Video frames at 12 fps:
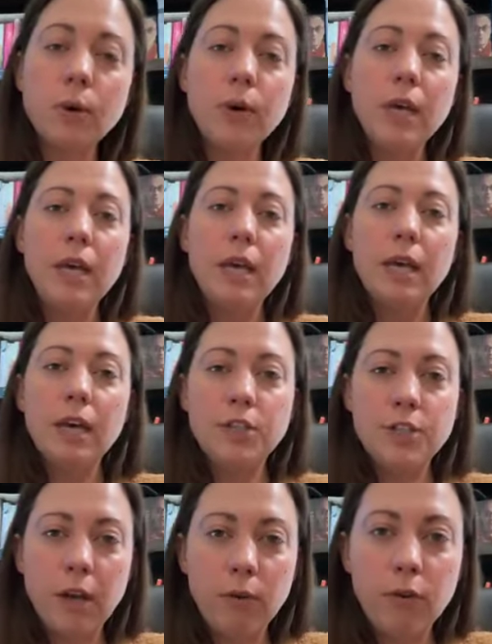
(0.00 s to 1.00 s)
So a
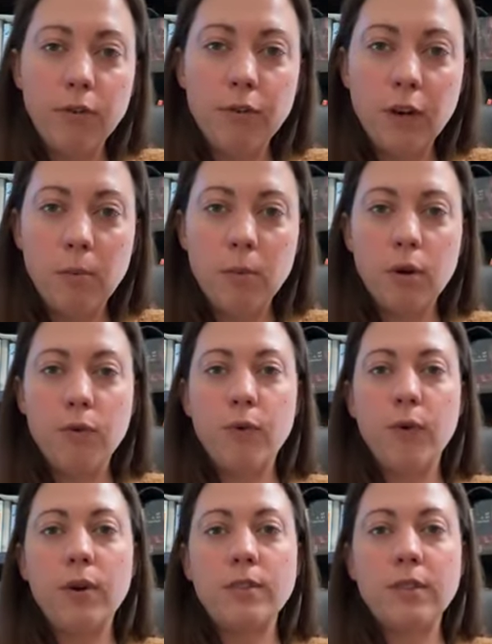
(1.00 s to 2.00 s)
general framework
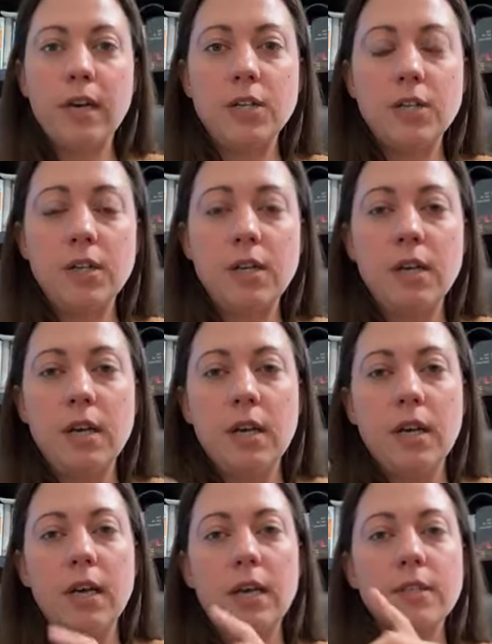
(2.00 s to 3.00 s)
for a session
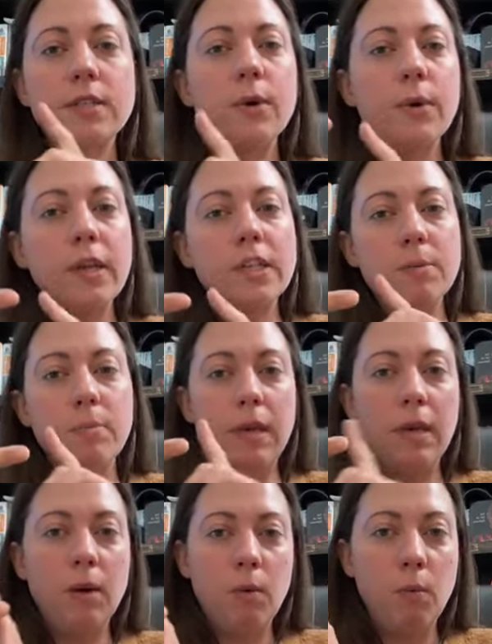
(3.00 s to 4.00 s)
is going to
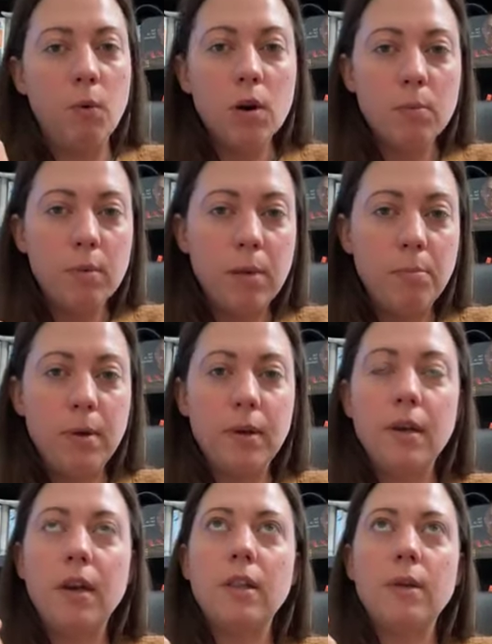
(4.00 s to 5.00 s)
be warm-up,
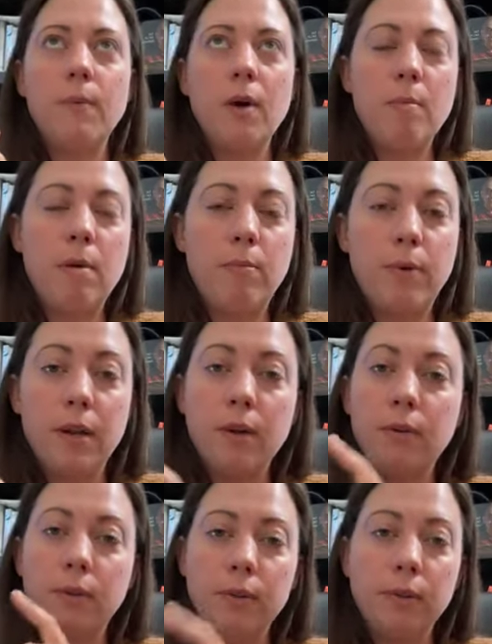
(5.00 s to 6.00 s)
and the warm-up would
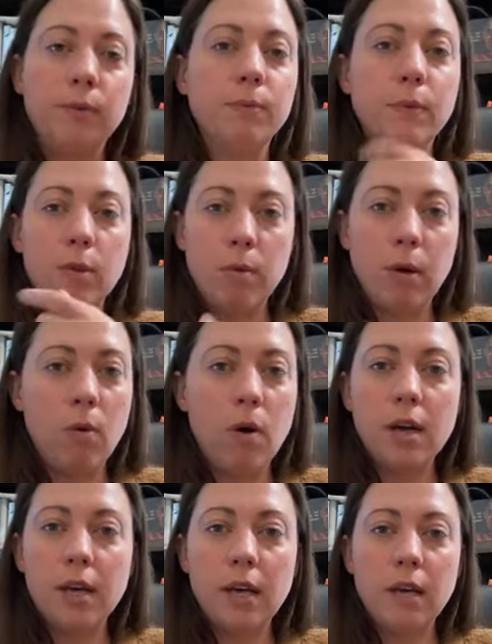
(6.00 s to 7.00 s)
include rhythmic
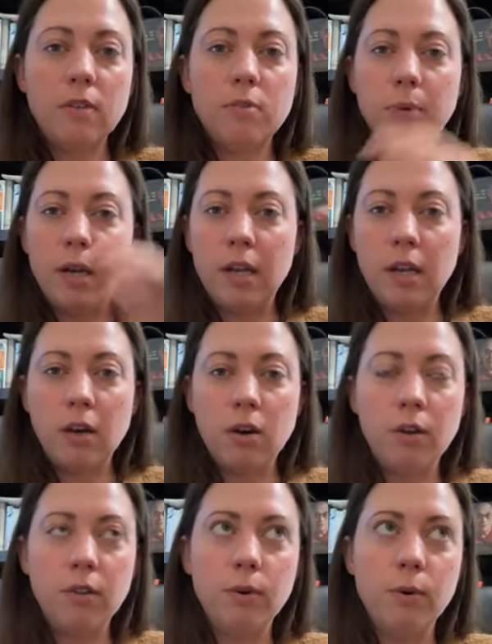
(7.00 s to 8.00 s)
walking, depending
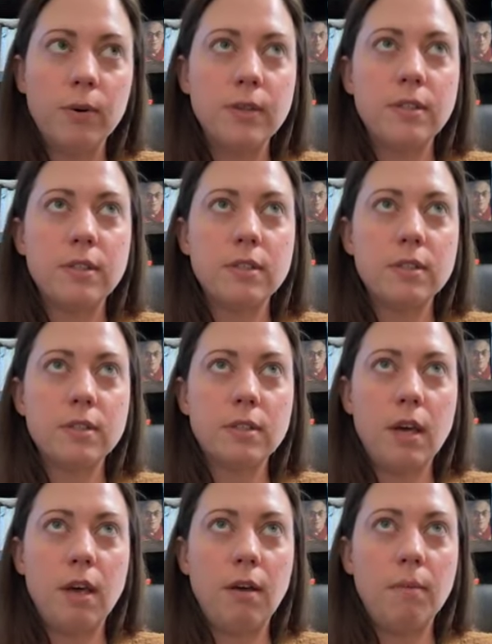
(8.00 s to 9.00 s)
on the
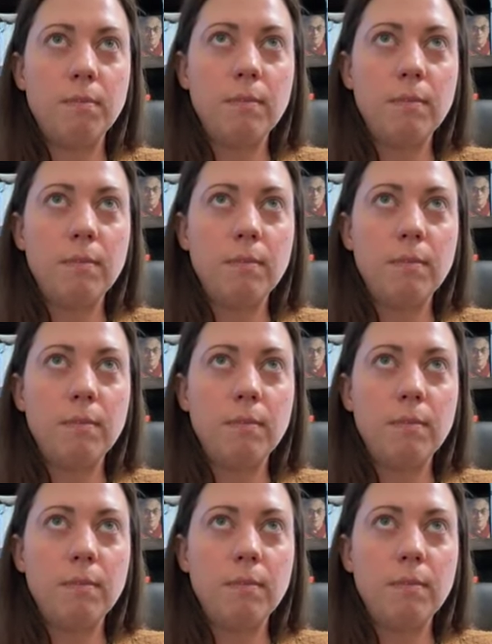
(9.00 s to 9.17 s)
horse's